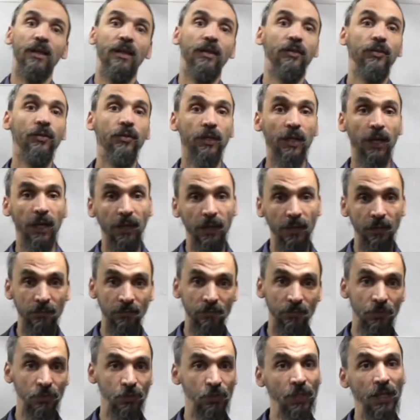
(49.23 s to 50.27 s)
you
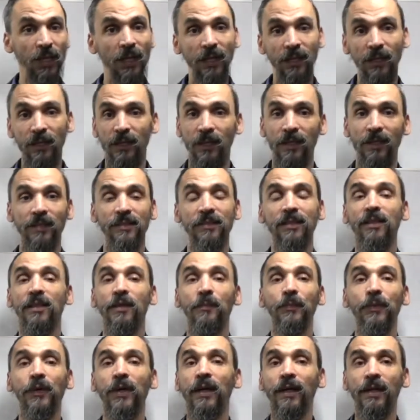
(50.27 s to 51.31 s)
can say set a
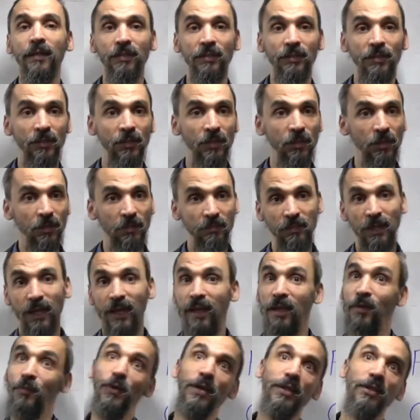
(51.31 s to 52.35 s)
price, you know,
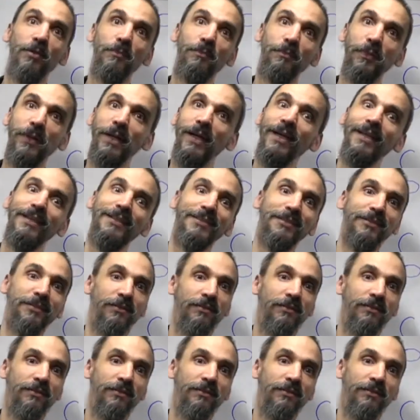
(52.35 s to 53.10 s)
like a random price.